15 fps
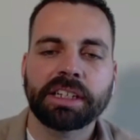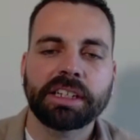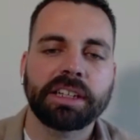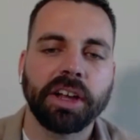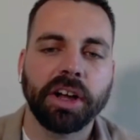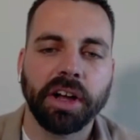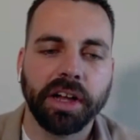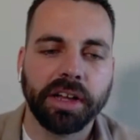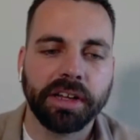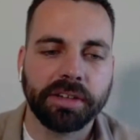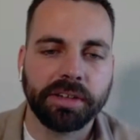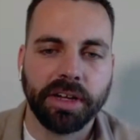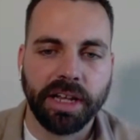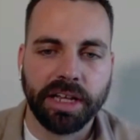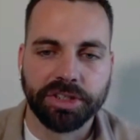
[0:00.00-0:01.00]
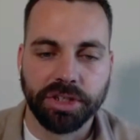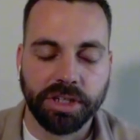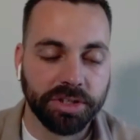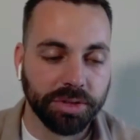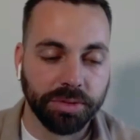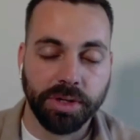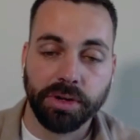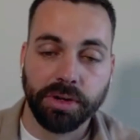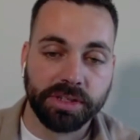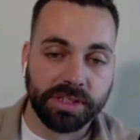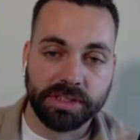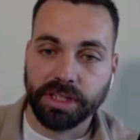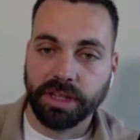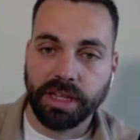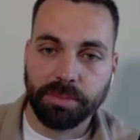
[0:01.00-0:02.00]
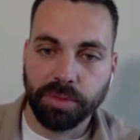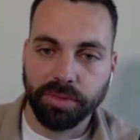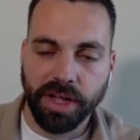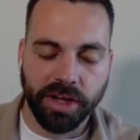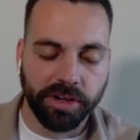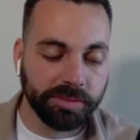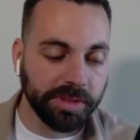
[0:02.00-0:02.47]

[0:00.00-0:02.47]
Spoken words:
actually issuing notice until they move out.